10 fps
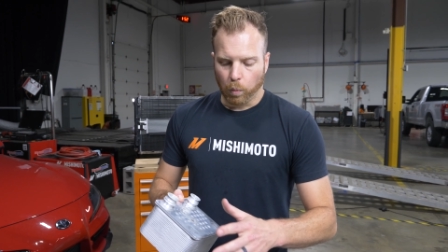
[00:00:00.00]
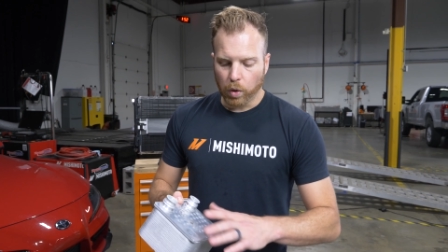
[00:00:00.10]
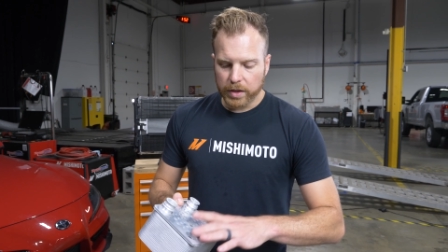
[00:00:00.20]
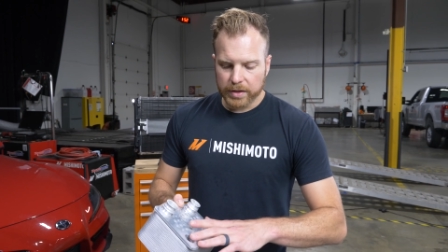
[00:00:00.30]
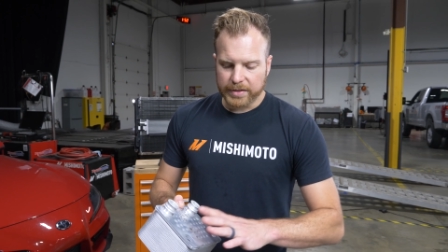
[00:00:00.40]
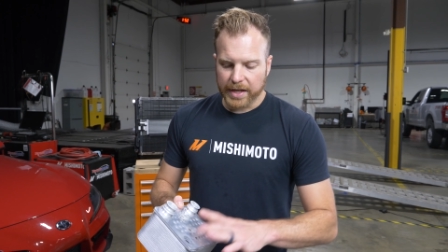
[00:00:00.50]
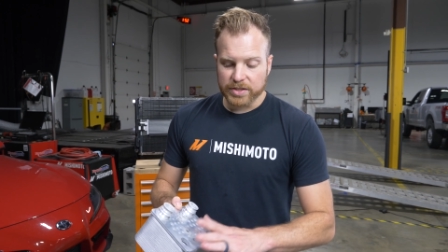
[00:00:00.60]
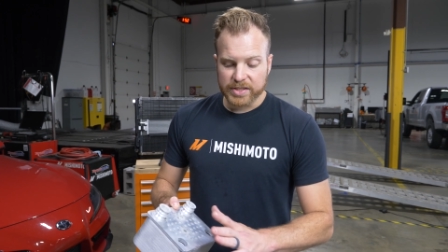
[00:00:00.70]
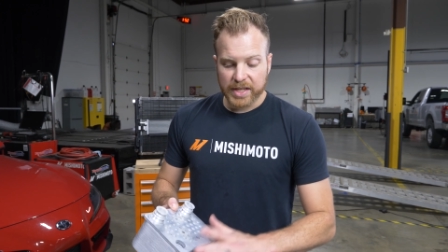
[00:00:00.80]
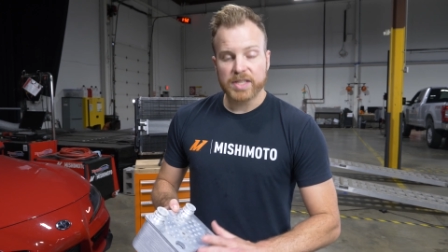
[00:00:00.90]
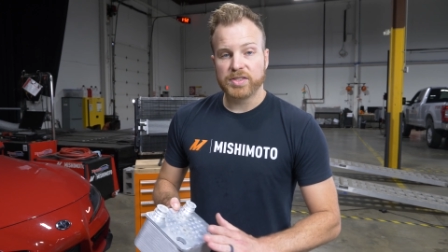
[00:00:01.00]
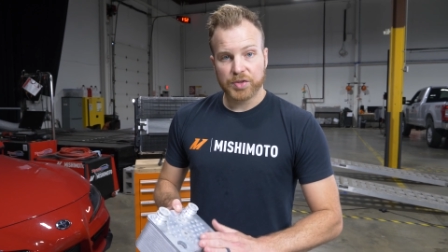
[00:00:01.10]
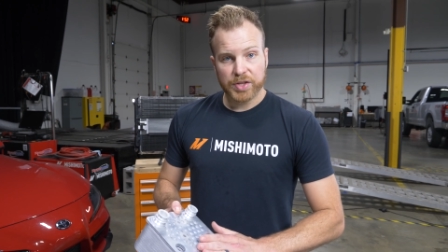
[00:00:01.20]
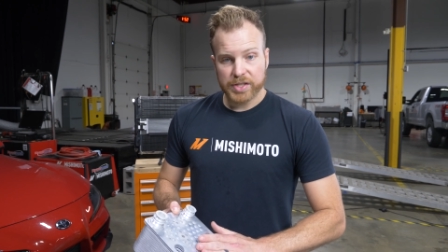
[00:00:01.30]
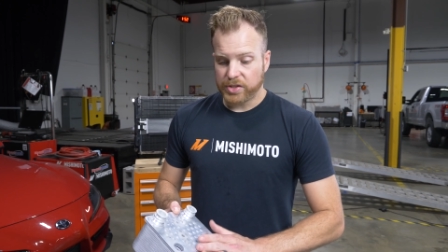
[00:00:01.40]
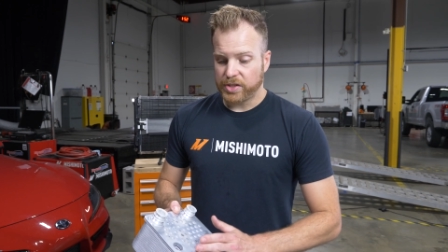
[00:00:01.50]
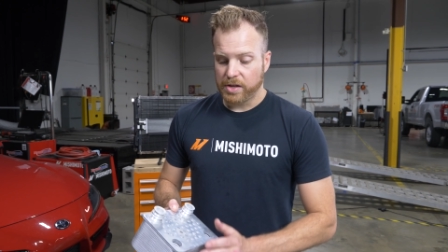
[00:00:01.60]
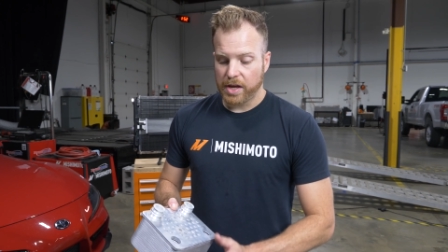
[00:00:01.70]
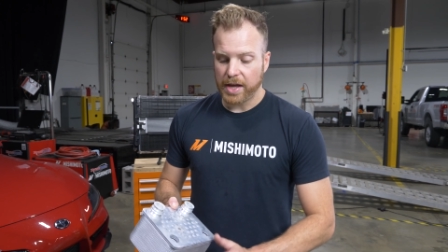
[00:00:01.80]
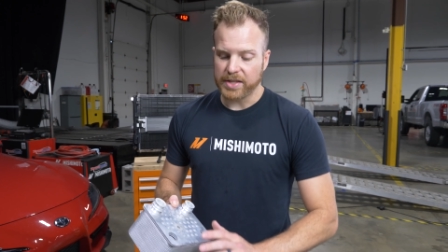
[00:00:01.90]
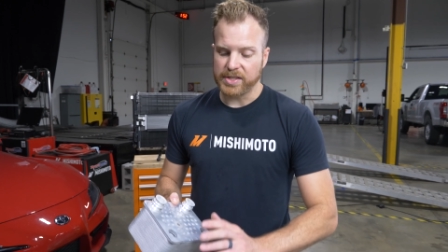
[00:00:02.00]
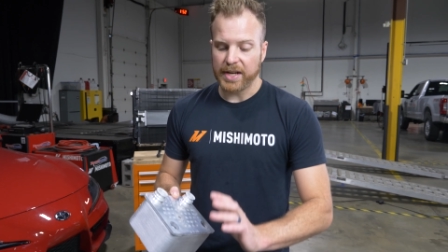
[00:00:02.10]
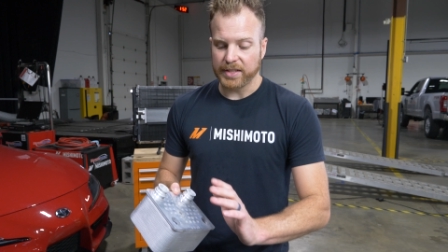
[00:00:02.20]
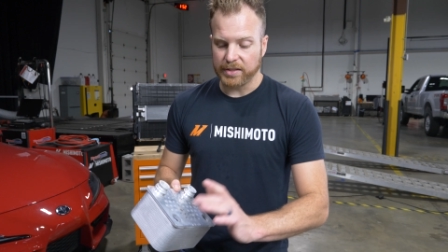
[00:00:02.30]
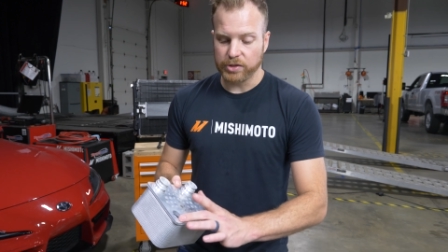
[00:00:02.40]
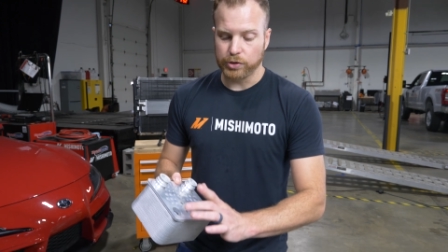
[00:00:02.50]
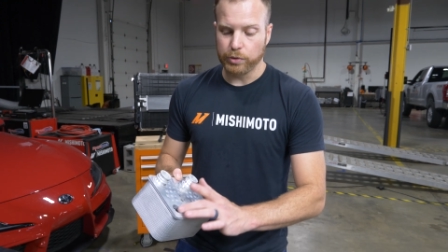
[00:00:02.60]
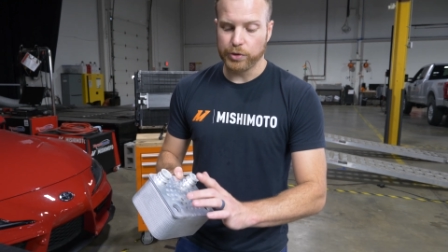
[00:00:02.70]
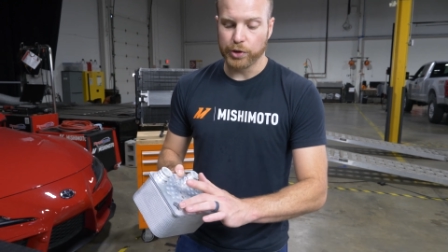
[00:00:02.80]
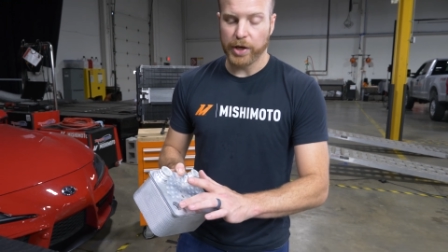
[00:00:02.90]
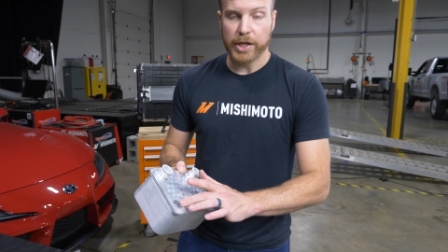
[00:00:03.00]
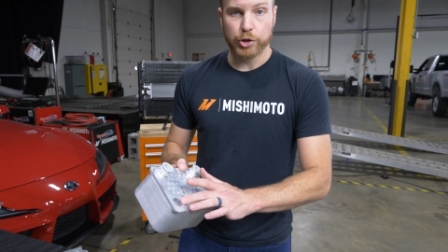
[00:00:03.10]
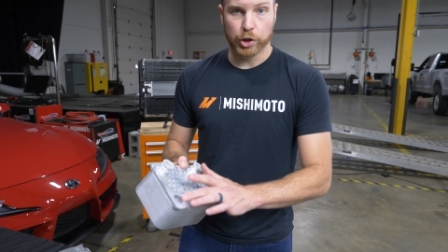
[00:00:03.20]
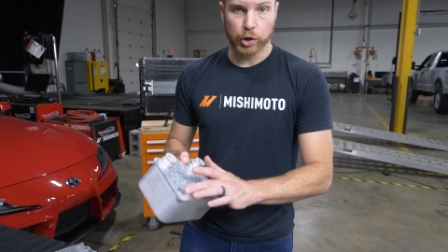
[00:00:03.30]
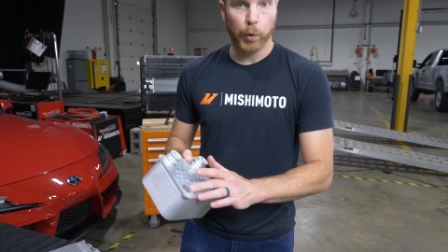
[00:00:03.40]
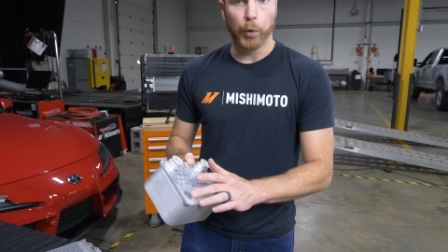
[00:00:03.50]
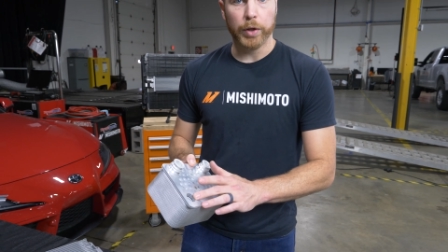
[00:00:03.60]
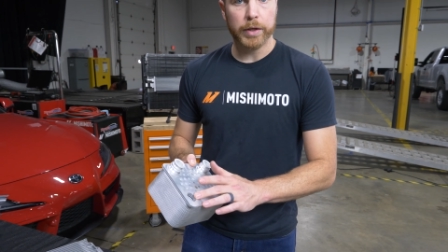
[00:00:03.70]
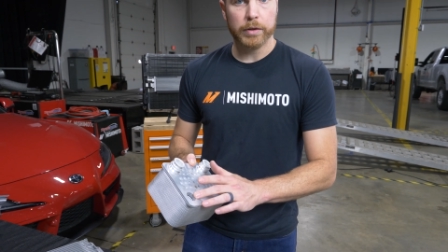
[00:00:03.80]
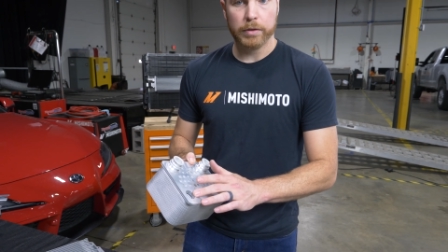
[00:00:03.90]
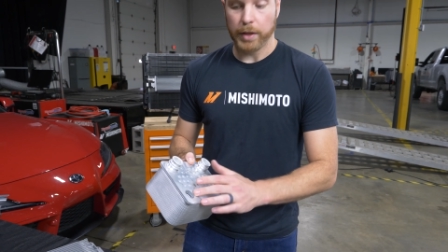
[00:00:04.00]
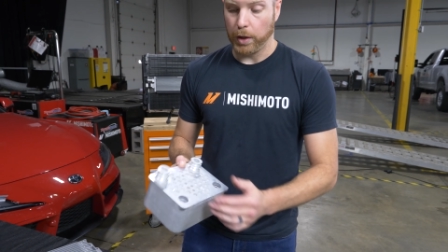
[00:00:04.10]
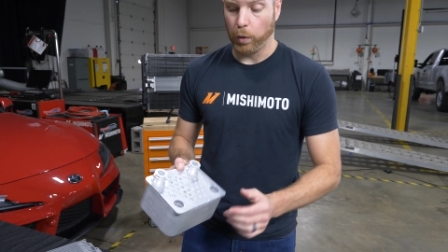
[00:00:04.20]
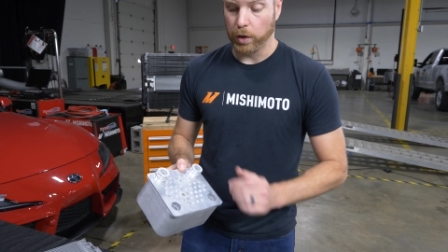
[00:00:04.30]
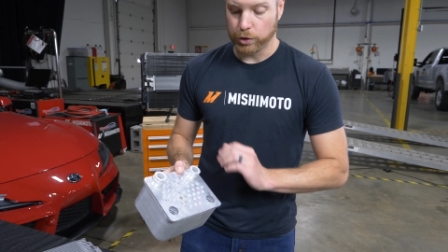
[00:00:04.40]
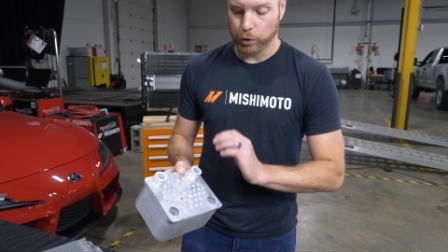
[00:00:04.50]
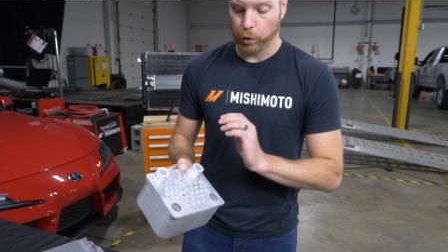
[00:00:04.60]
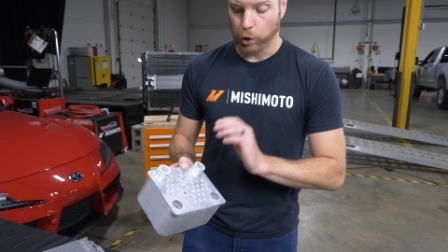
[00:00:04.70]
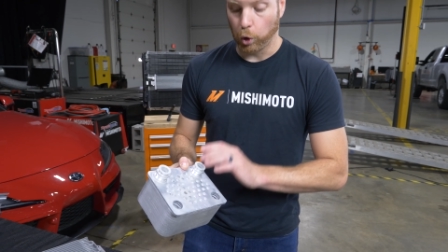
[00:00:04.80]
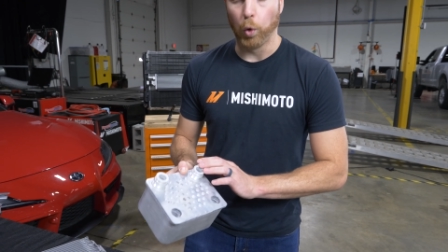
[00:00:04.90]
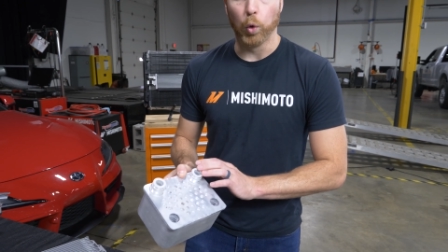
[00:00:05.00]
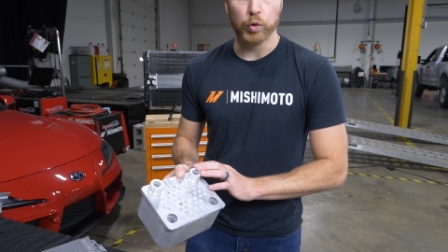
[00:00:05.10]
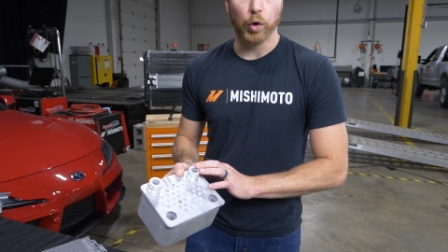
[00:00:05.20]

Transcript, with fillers: One of the downsides to this is that it does use your engine coolant in order to cool